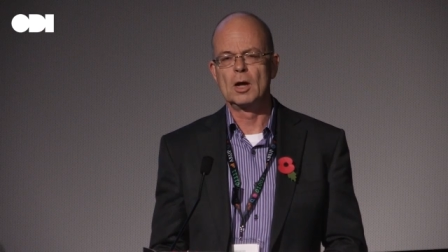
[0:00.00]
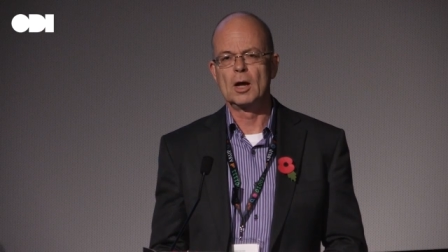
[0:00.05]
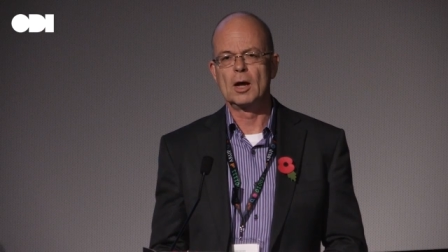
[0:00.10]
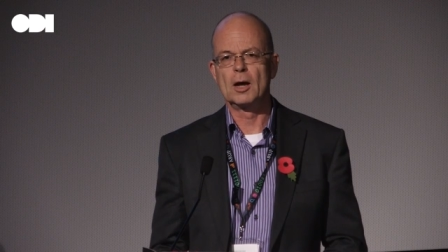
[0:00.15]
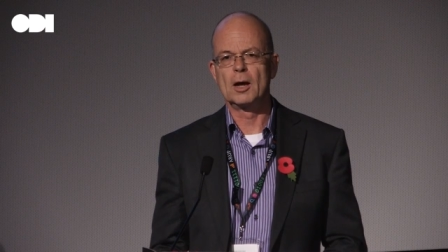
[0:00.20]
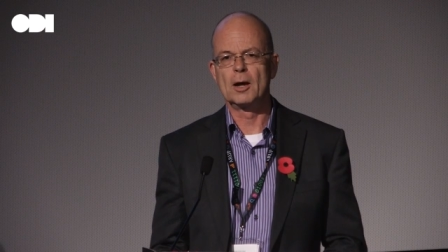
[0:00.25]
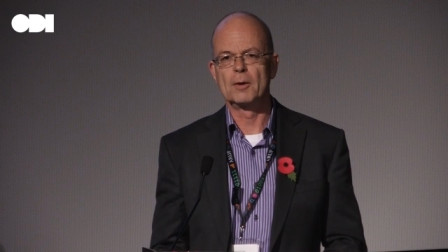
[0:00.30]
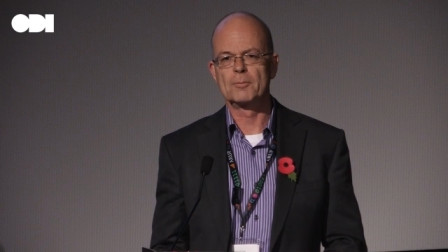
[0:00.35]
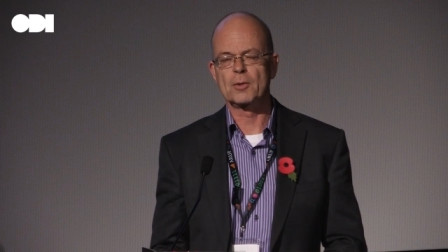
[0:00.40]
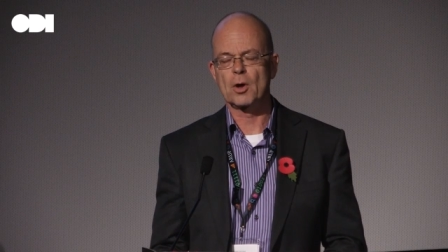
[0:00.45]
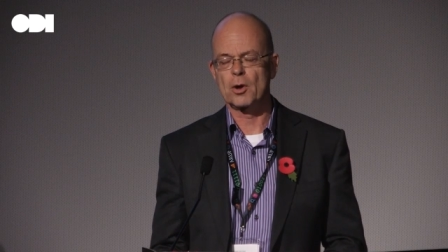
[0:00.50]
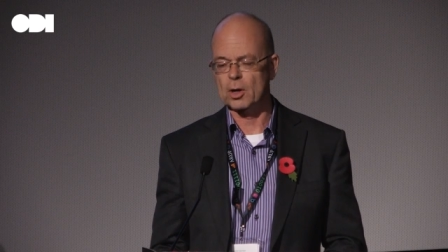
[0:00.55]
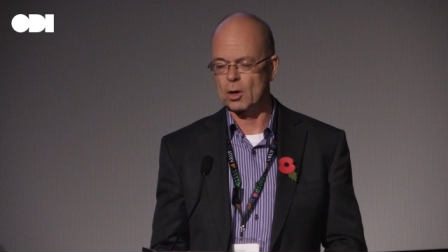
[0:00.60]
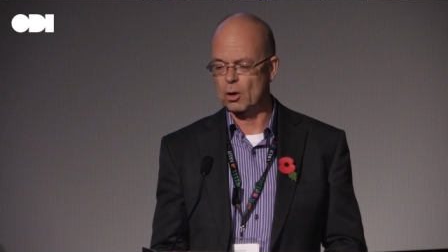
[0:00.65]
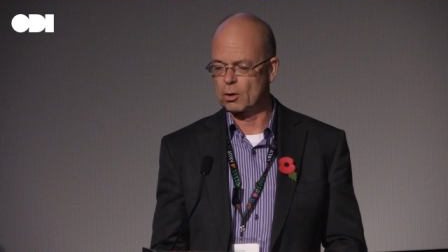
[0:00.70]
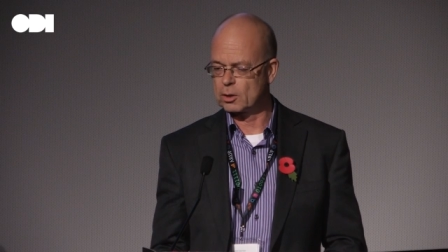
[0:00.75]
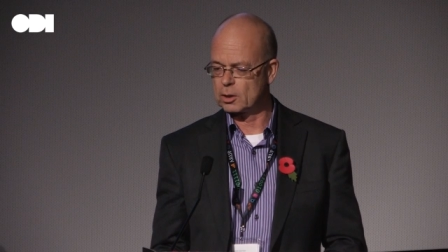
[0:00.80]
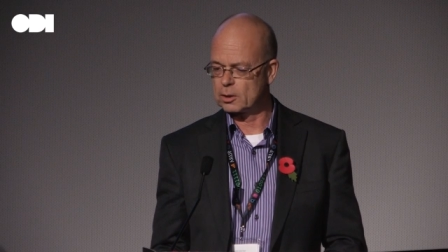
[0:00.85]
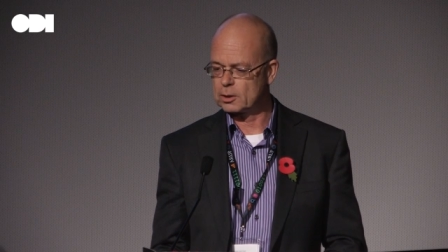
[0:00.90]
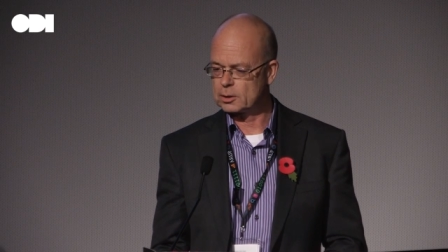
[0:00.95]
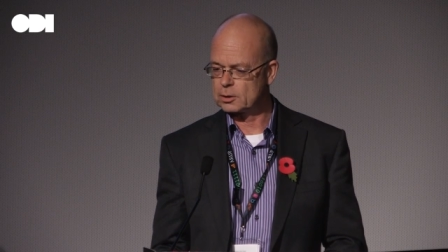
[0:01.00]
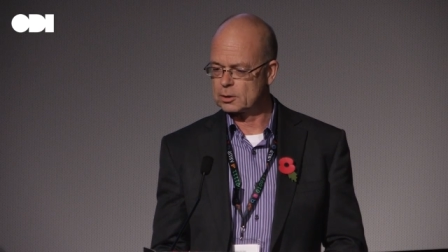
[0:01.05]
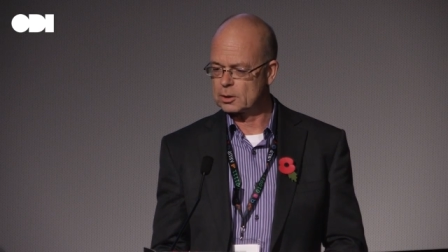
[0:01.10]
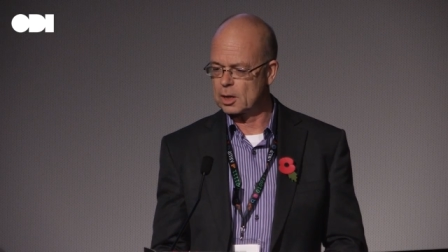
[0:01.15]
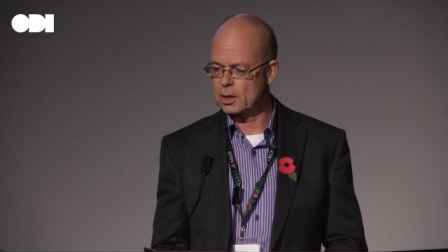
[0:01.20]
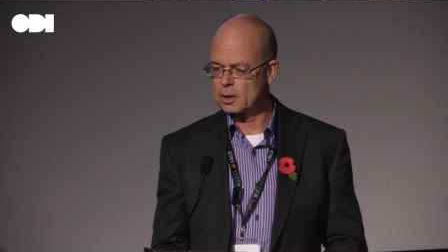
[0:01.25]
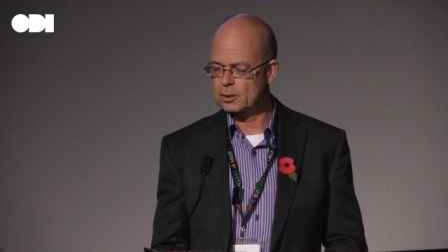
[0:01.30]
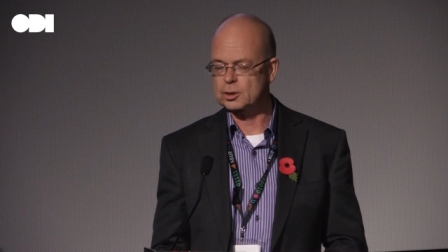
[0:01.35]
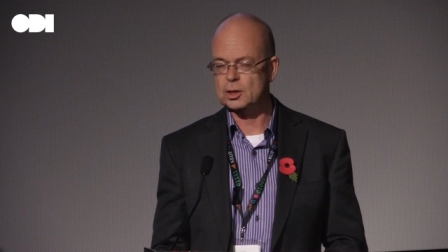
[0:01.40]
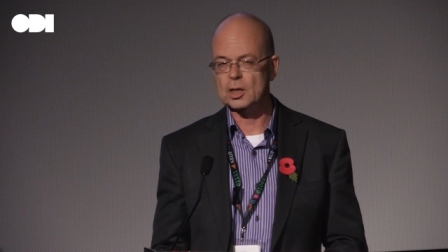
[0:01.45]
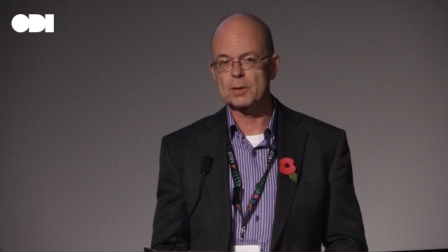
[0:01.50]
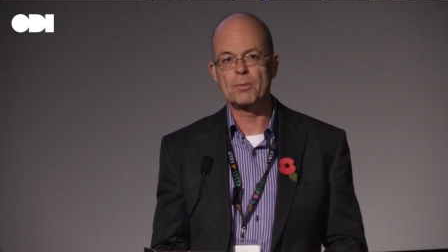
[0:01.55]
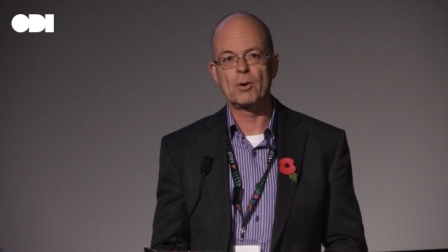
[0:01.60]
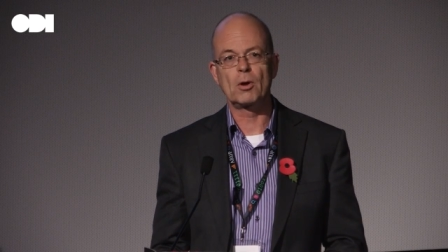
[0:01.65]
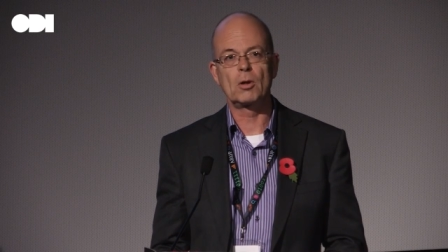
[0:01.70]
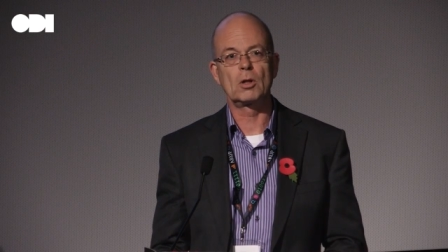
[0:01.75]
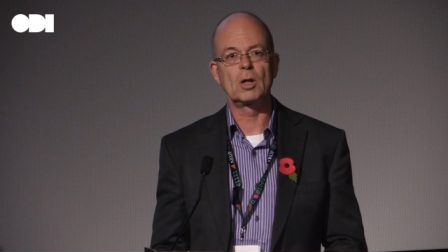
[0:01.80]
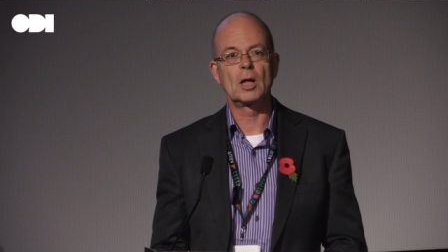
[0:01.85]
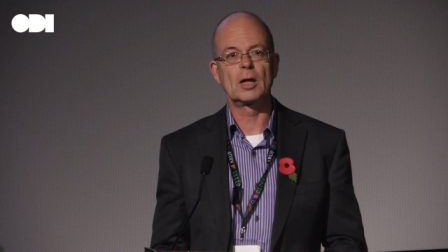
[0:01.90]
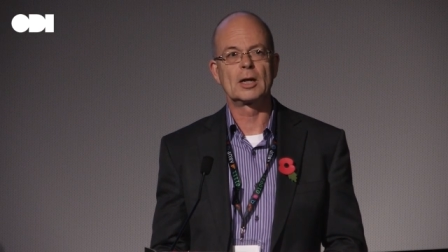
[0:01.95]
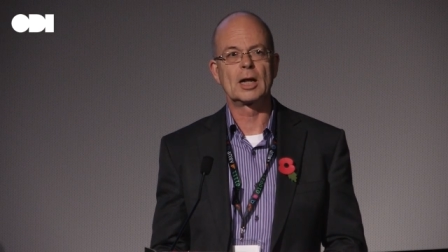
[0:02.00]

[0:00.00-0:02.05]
going on at Schiphol,